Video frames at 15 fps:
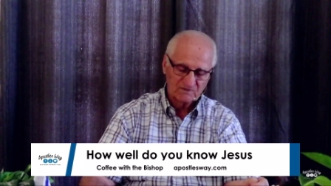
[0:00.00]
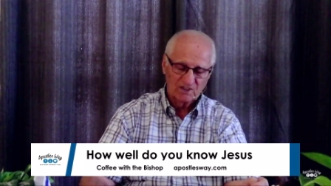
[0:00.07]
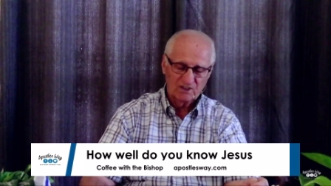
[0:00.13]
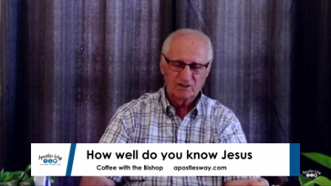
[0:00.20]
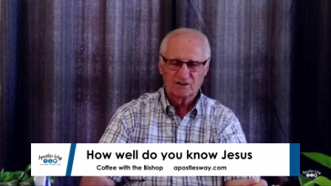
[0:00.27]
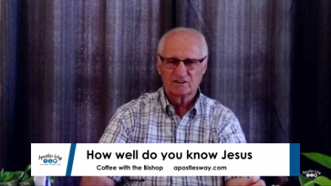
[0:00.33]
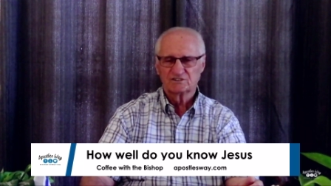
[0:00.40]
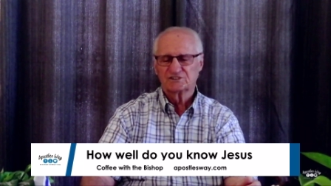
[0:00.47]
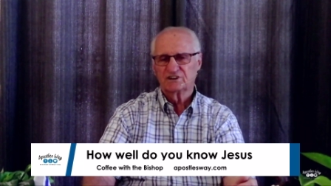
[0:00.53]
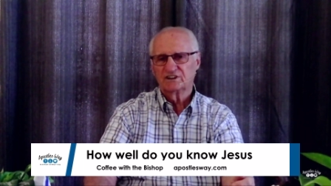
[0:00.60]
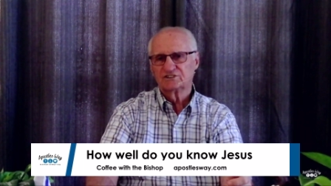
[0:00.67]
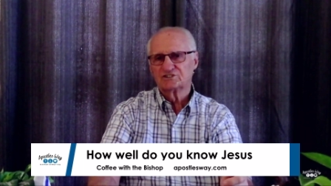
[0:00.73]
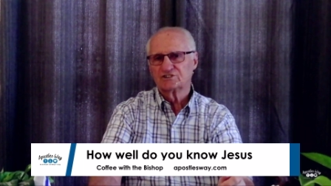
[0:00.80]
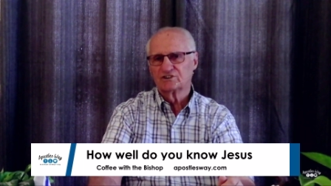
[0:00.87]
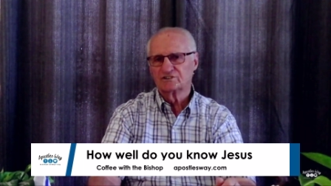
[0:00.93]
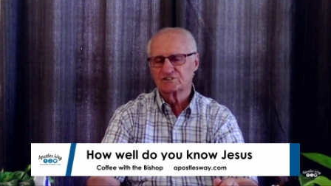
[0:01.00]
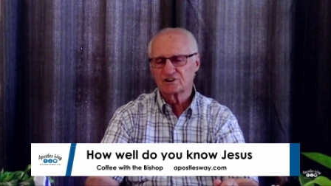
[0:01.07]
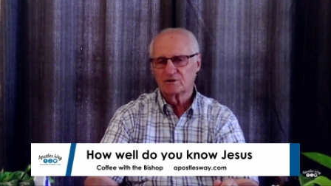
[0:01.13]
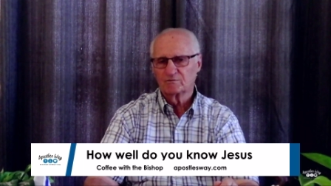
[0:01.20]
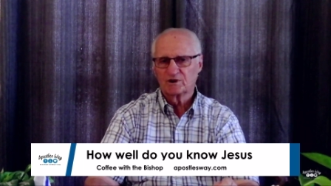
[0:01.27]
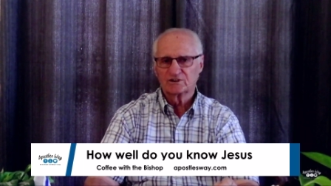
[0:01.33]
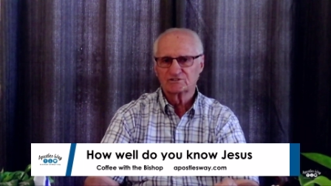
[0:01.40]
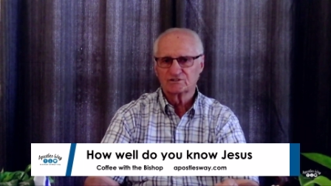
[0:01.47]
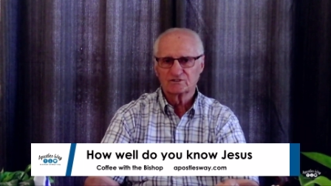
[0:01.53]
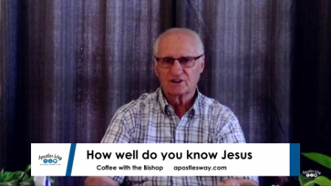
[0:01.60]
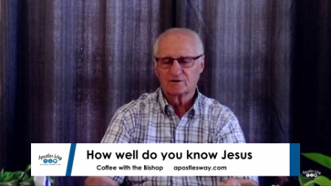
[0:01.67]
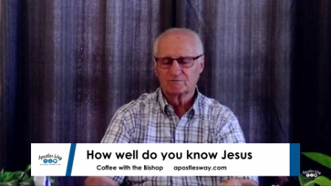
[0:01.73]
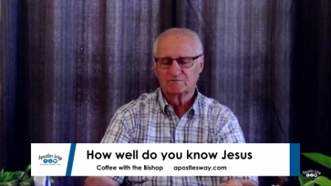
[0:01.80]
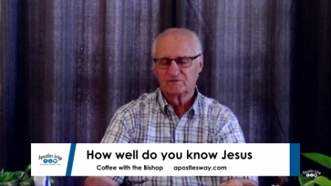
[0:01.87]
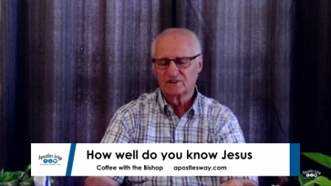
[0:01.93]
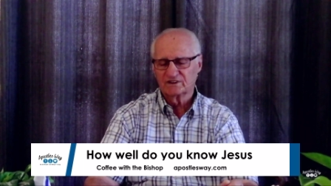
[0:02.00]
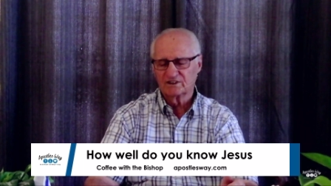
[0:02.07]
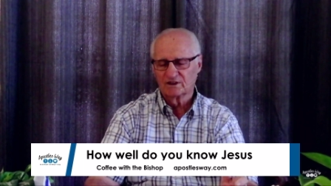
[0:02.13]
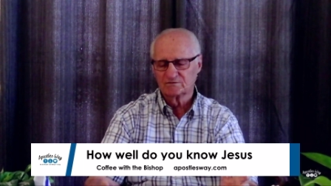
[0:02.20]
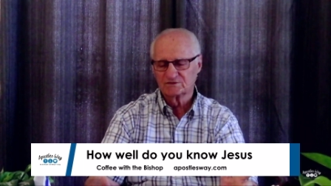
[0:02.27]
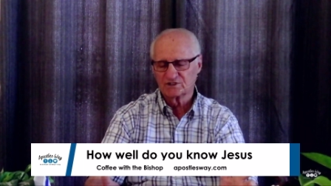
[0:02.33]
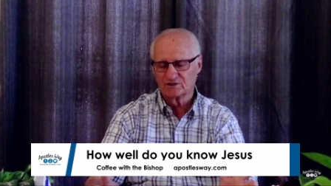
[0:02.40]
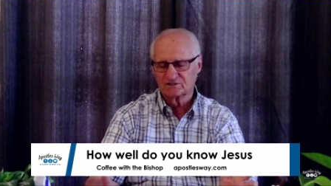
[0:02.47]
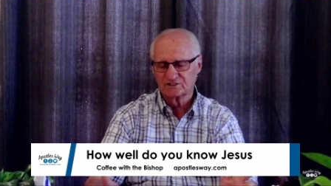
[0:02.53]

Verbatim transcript: You know, there's an insurance commercial com that comes on